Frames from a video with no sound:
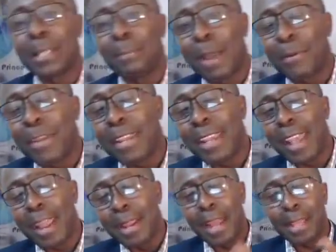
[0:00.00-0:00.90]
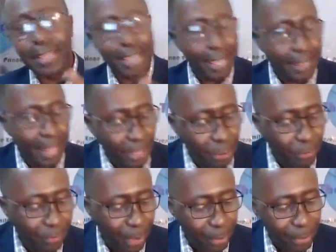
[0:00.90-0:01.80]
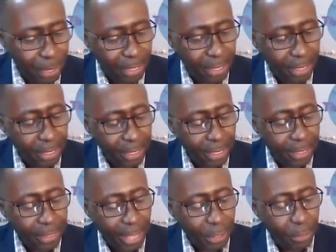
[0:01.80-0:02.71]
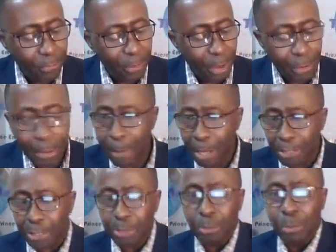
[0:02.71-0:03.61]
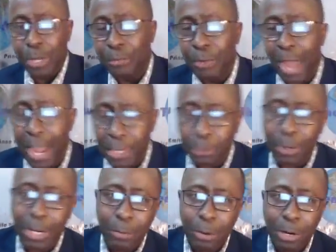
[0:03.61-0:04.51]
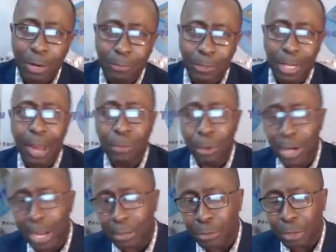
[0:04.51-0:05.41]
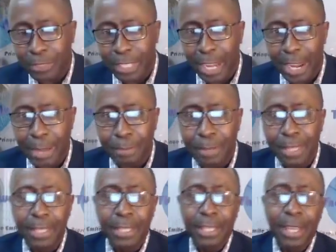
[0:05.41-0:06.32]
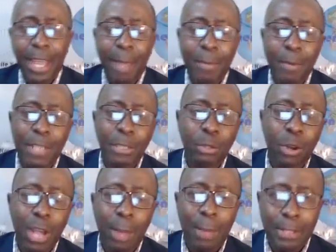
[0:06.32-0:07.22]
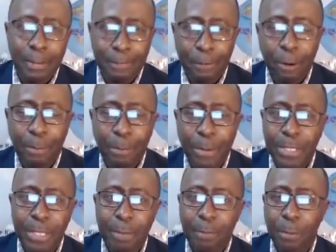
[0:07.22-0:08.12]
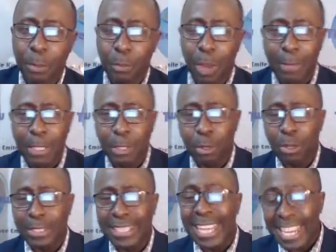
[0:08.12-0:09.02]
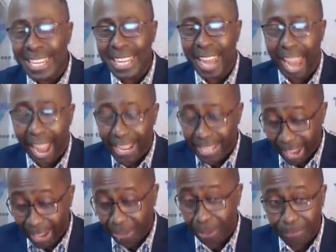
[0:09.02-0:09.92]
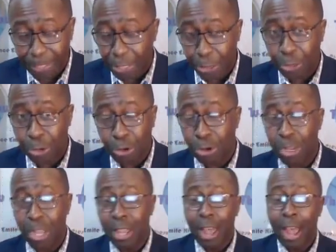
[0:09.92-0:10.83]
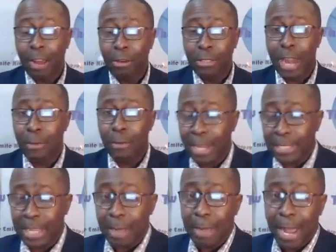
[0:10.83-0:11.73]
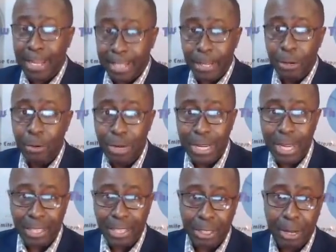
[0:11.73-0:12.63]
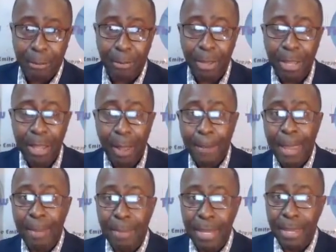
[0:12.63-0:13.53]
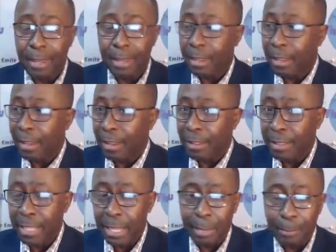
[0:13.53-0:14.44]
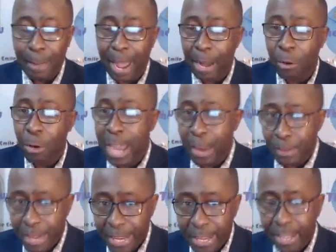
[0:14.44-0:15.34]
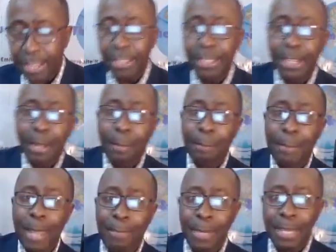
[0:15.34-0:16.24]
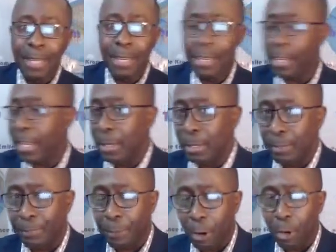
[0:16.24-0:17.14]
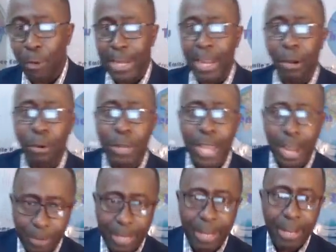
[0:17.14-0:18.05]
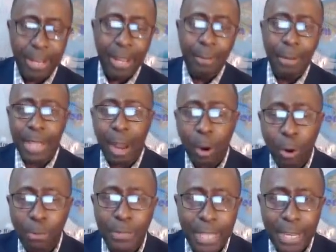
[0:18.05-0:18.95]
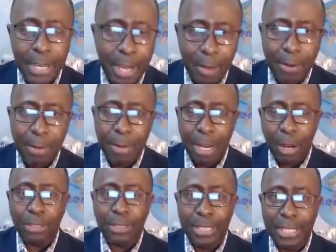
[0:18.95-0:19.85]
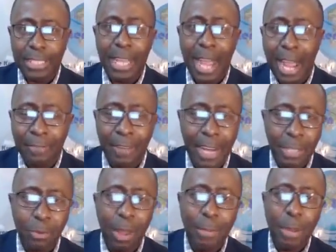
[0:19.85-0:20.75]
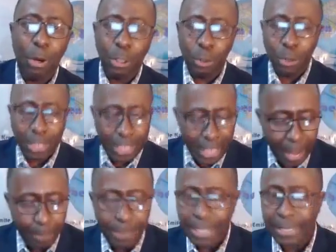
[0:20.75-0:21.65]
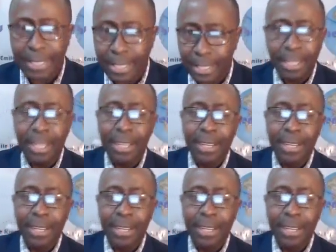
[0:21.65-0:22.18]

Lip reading: Barry, and I say thank you very much. We've actually run out of time. I've been want to talk about the four principles where I've been talking say in the at the end of the show. I go direct them at the new leadership, maybe the Pago Yeri, maybe in follower then go Yeri, but I hope say Yeri because this now advice will be also the APC.